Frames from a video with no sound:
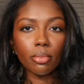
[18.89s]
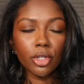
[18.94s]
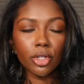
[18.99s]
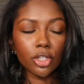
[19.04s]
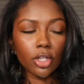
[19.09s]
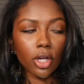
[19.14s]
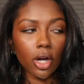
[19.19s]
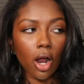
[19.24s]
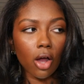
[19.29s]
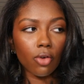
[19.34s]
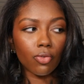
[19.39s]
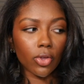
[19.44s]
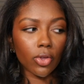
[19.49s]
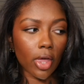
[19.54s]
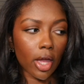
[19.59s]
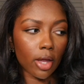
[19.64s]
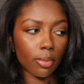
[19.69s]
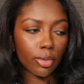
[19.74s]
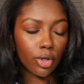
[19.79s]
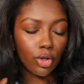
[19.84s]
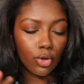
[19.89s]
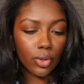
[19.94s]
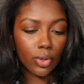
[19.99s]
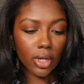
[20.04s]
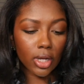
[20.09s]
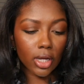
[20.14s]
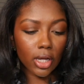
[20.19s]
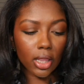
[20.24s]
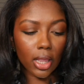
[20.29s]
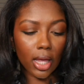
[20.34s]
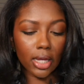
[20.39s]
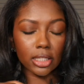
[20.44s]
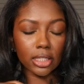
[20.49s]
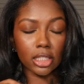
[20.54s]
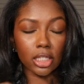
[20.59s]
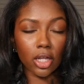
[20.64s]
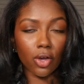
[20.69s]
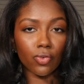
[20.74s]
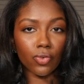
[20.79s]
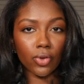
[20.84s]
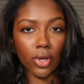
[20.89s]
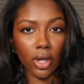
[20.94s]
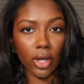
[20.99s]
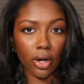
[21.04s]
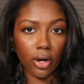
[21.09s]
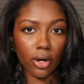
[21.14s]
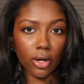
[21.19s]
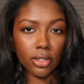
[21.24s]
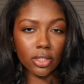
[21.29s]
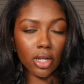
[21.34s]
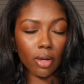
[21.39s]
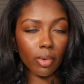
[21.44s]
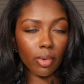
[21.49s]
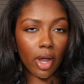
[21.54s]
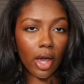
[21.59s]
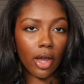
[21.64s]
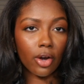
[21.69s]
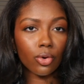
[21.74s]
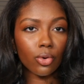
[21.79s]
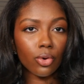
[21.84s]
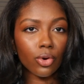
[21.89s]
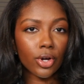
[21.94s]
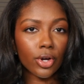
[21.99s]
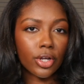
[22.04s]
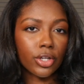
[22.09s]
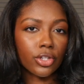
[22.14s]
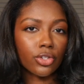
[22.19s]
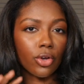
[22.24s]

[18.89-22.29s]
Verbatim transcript: gonna start off with like beauty and like self-care type of category.